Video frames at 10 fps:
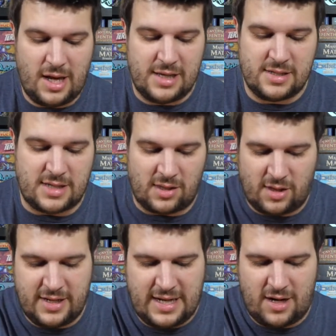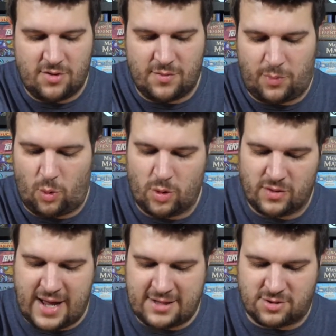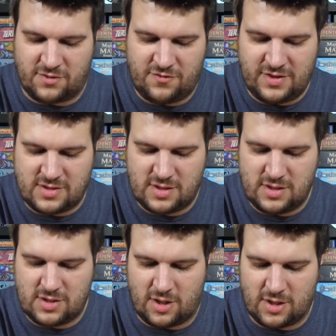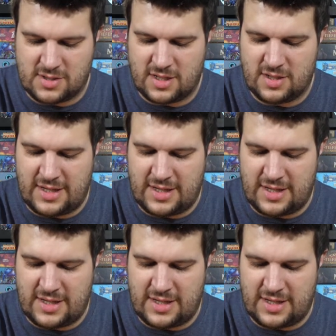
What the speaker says: is I like how the board actually fits these cards in.